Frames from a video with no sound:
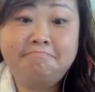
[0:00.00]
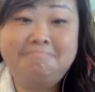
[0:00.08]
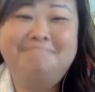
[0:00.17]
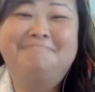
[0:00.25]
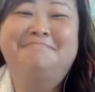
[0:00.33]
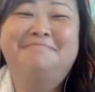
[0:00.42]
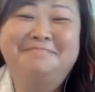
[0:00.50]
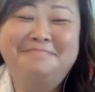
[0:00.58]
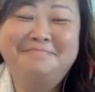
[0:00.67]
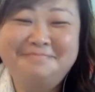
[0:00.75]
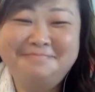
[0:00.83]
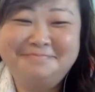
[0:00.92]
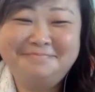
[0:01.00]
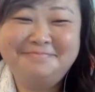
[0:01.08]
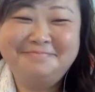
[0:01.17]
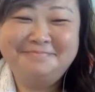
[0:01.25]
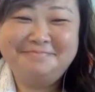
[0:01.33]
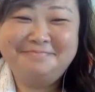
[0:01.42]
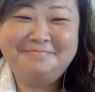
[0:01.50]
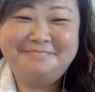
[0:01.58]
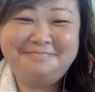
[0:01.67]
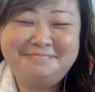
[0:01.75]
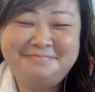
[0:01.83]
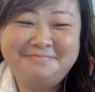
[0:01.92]

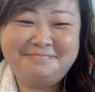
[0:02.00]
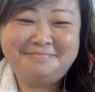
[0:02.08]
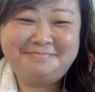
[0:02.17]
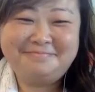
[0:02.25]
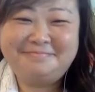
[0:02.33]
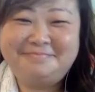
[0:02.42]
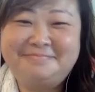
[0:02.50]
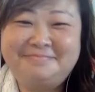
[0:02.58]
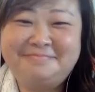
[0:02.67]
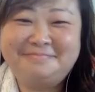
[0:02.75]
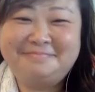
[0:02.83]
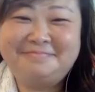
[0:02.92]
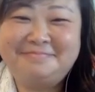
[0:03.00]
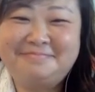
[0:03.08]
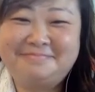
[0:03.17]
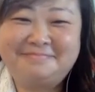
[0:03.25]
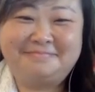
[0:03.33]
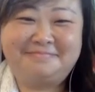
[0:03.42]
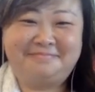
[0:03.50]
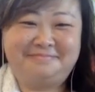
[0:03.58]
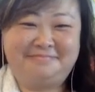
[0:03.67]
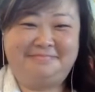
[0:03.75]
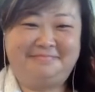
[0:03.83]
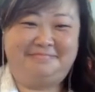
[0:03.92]

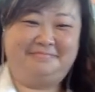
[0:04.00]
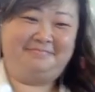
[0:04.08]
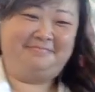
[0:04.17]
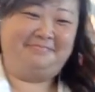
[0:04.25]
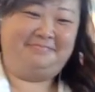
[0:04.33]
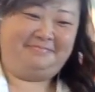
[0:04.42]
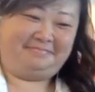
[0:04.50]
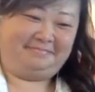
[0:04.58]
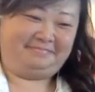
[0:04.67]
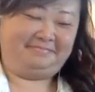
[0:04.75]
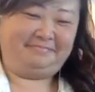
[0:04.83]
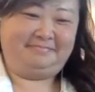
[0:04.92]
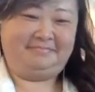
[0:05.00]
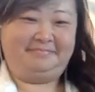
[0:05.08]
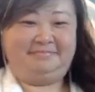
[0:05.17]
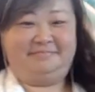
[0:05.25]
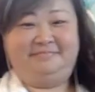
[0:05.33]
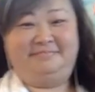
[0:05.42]
(not speaking)